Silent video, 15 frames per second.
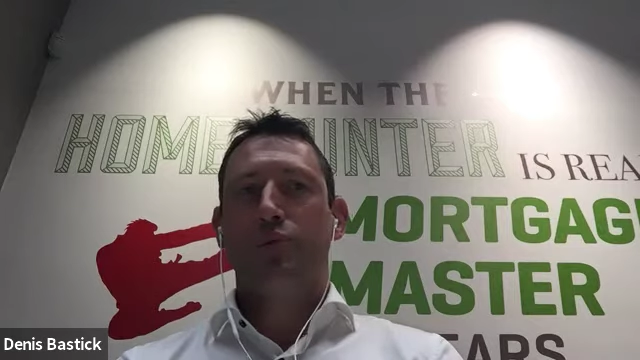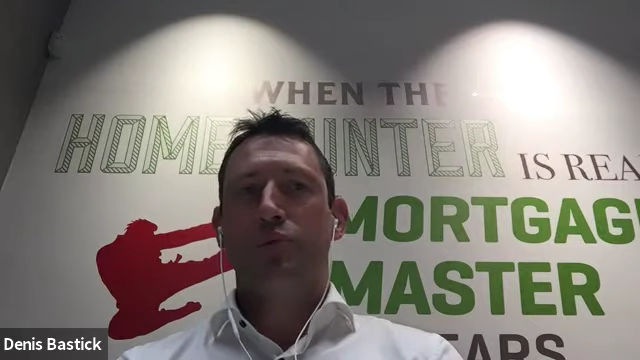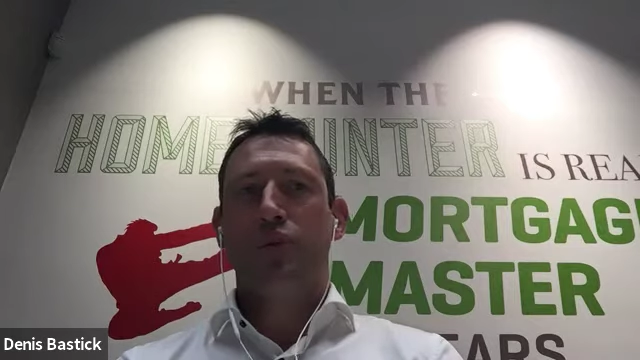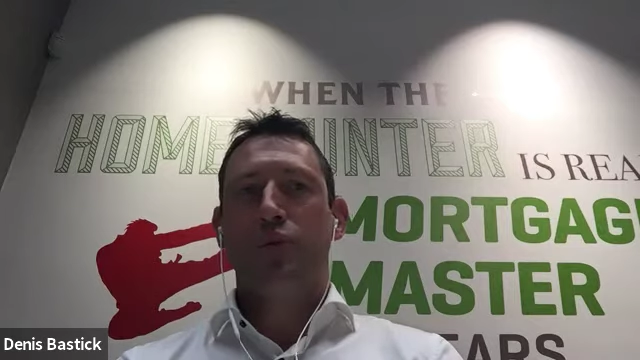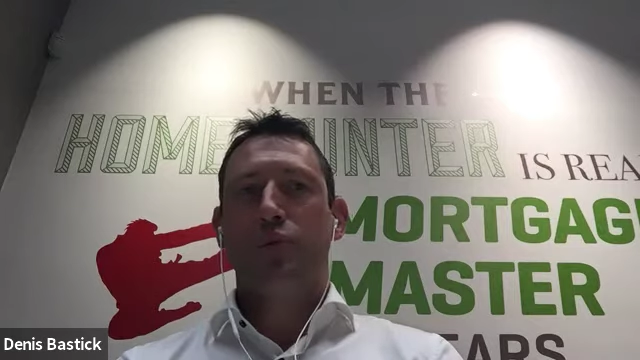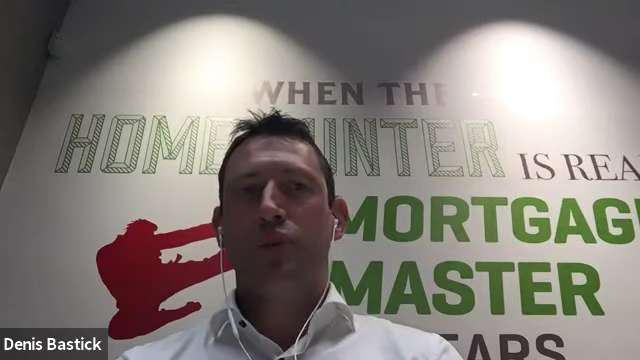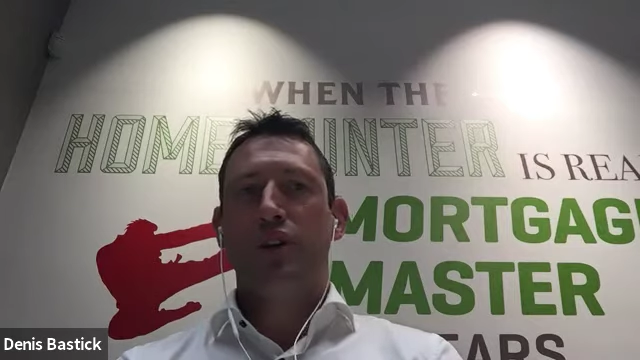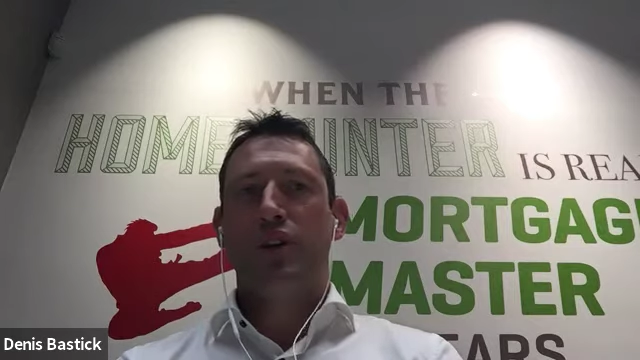
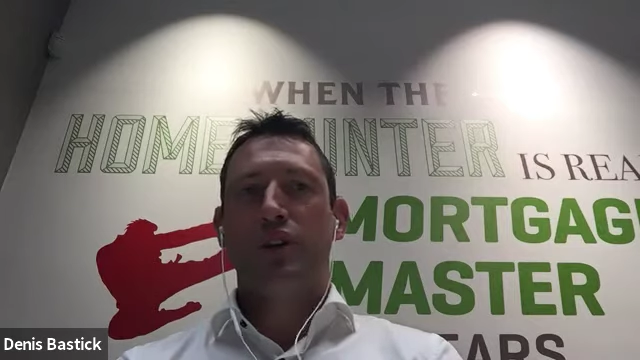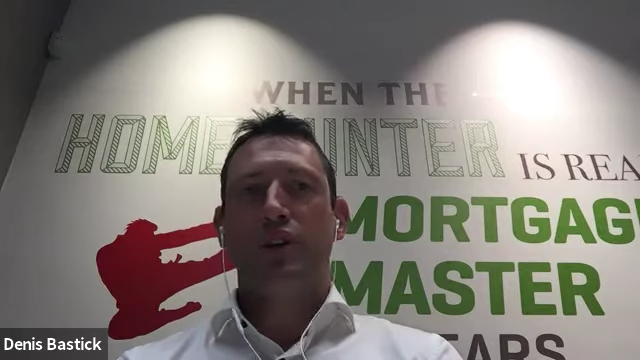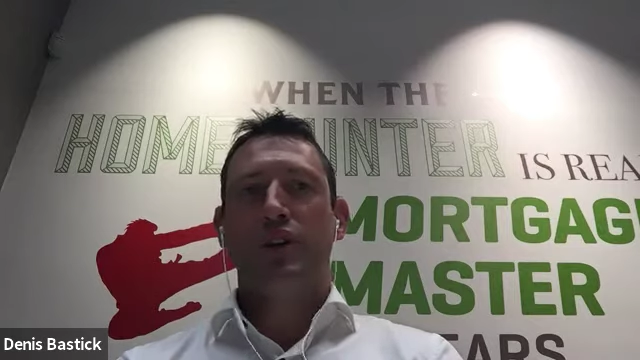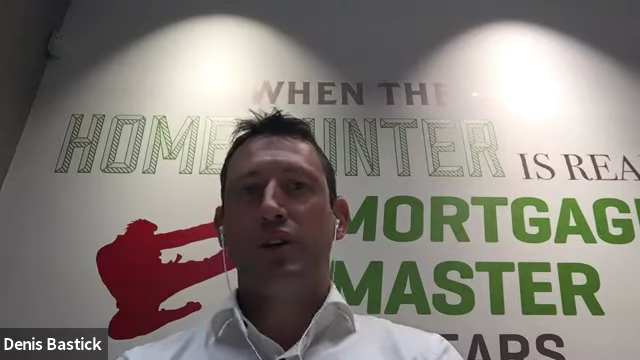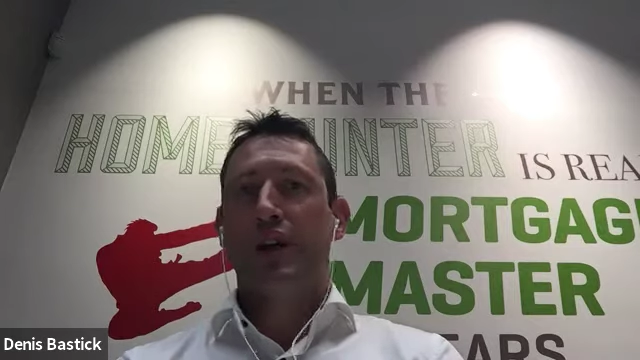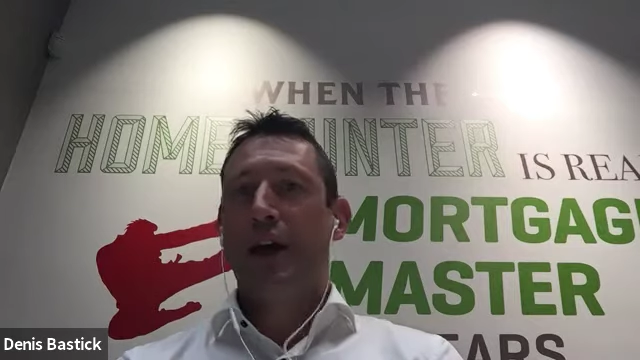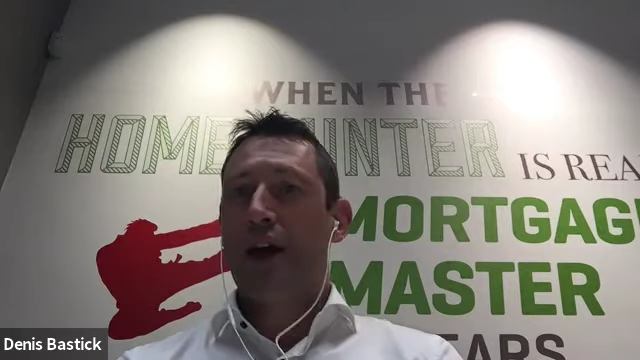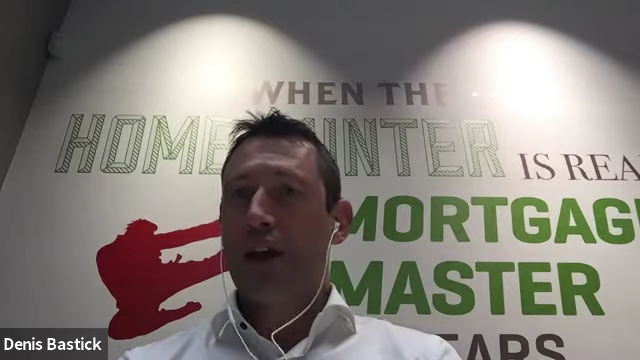But we,
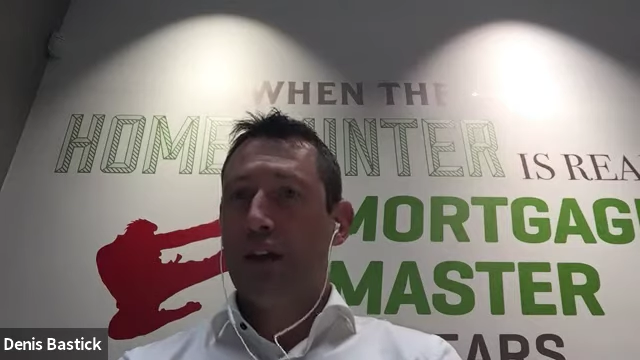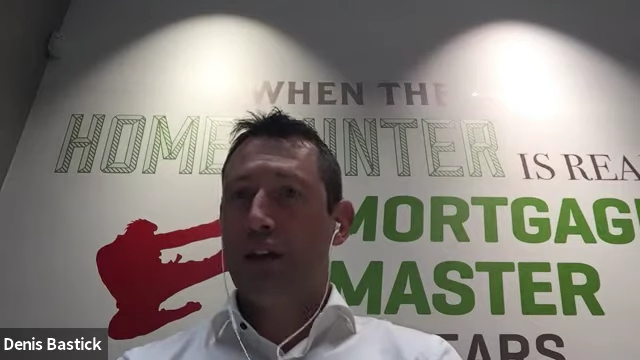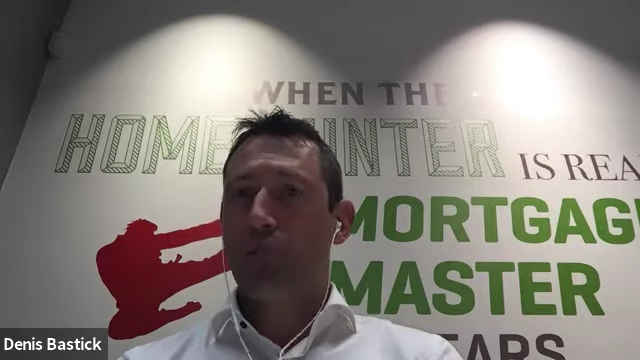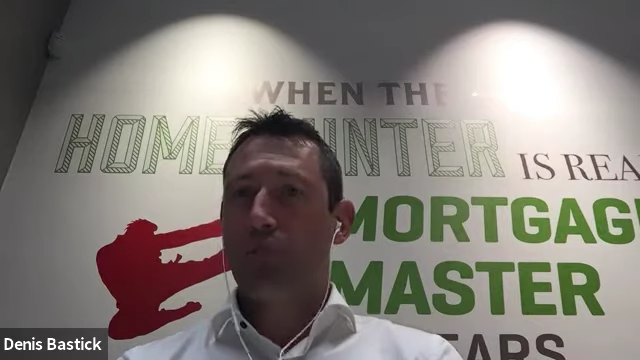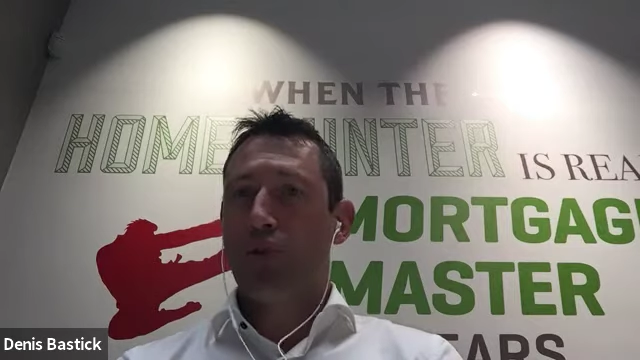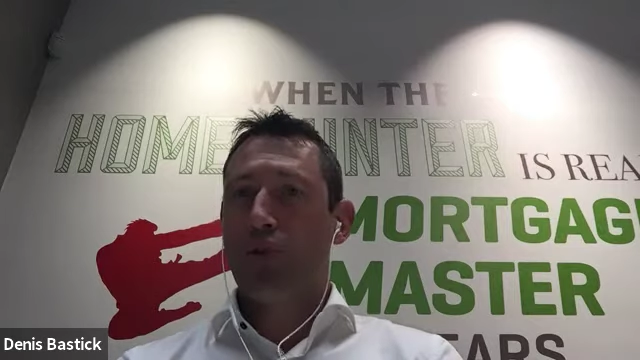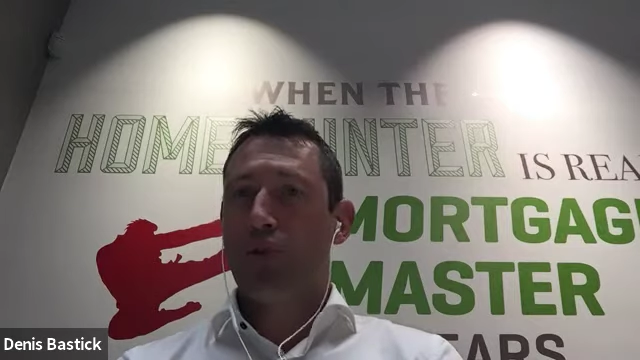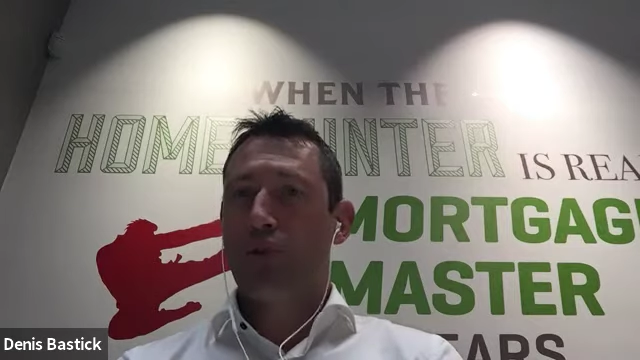you can get
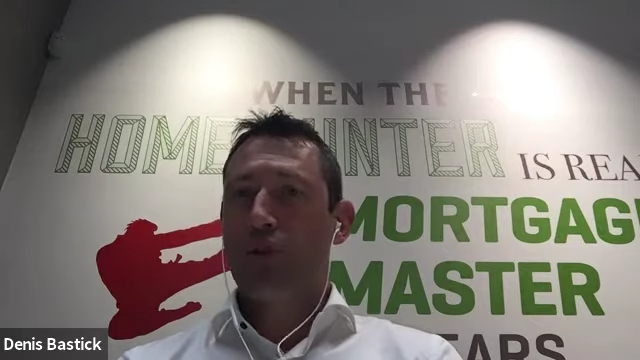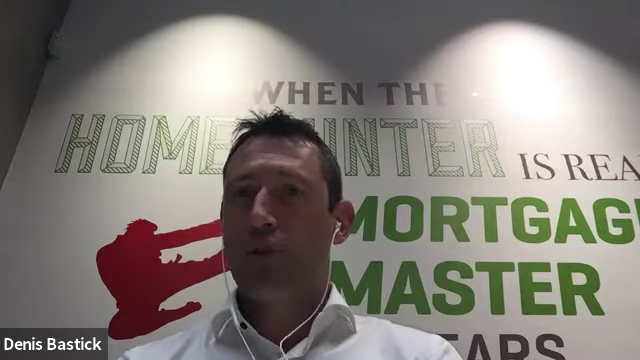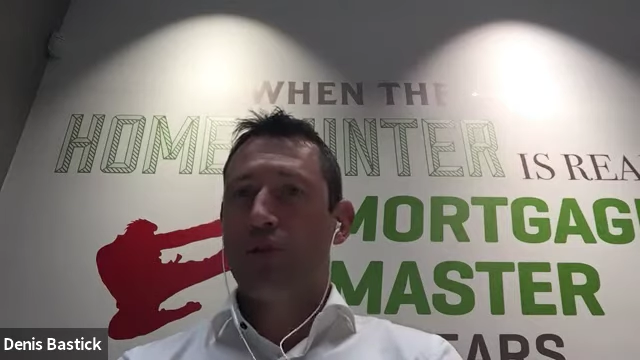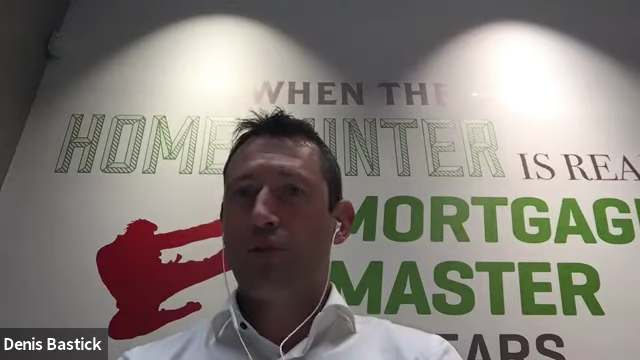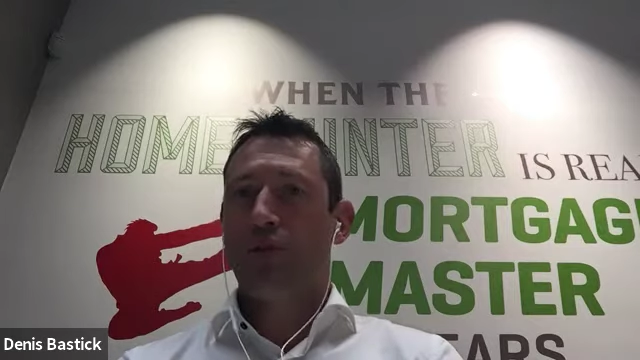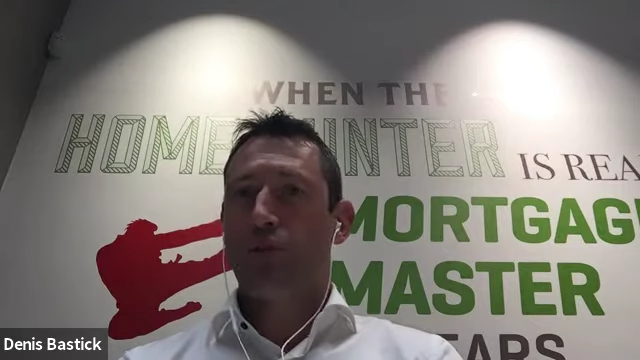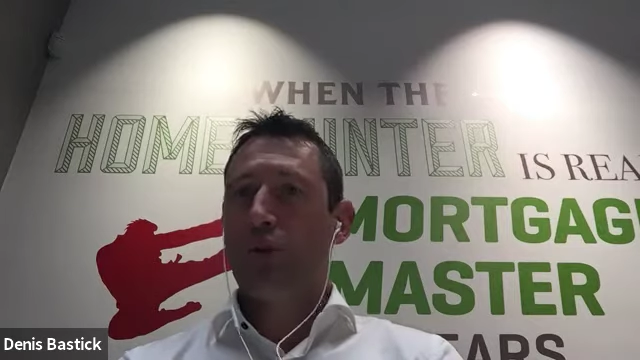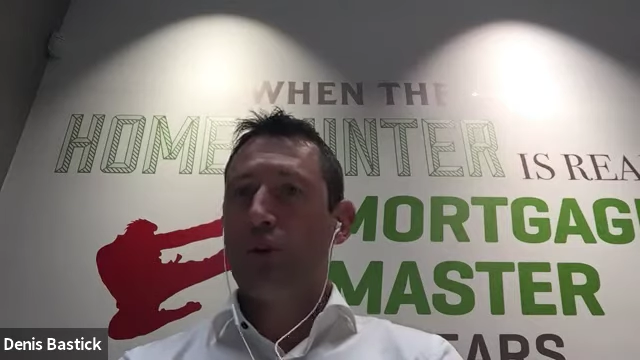
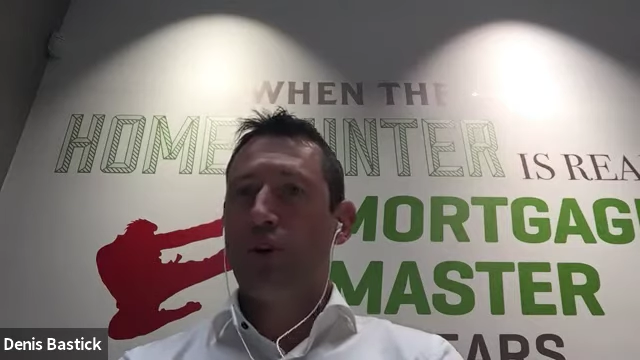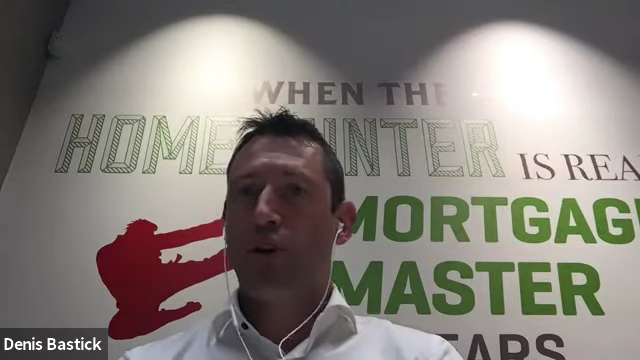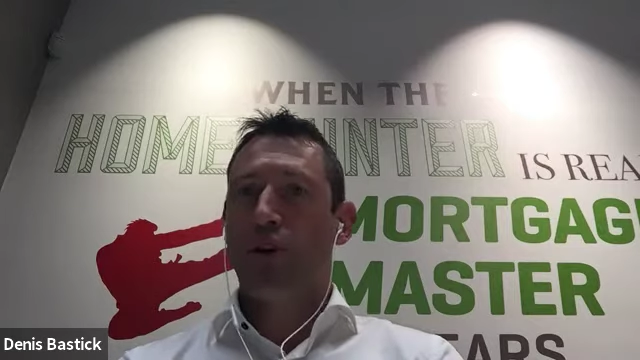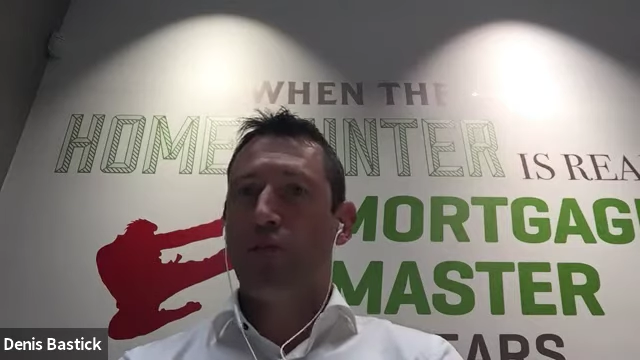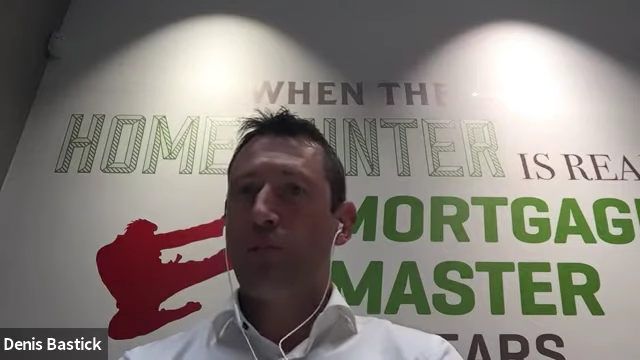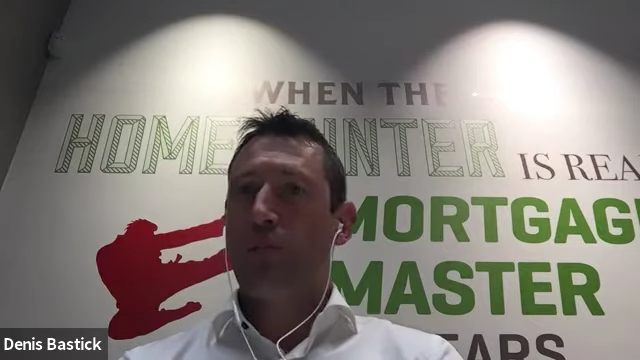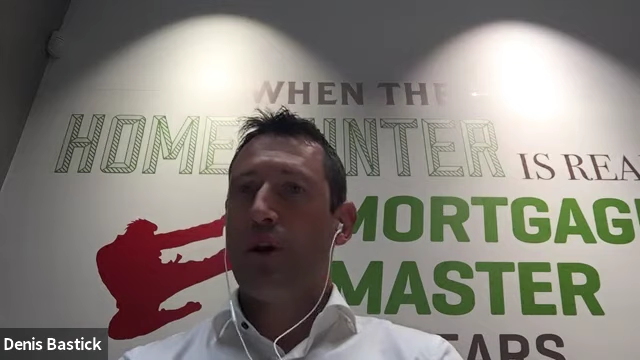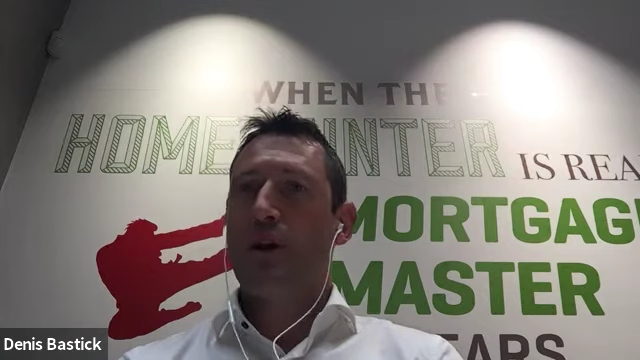approval with a
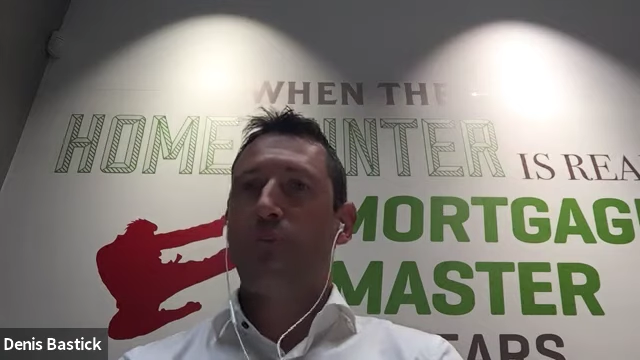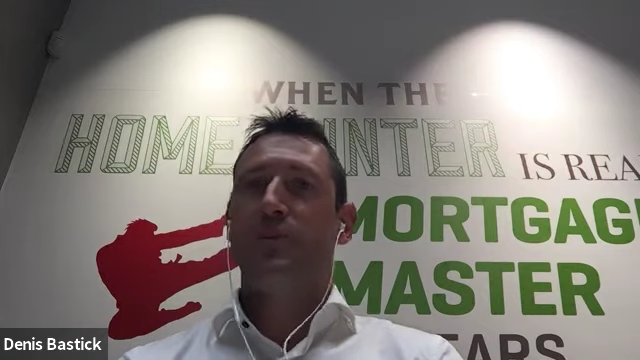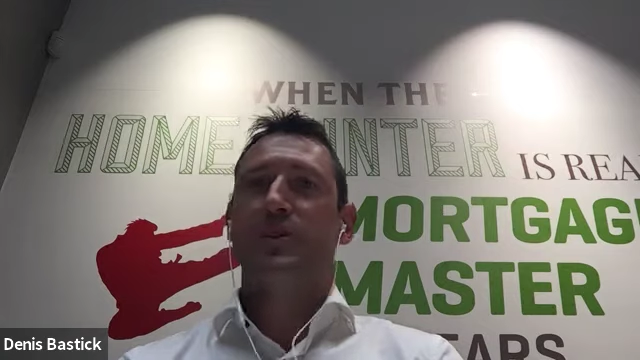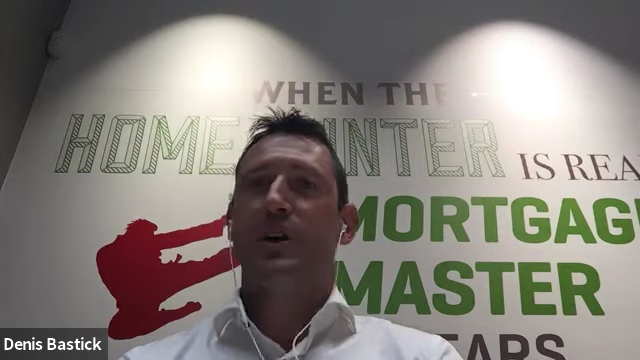COVID payment,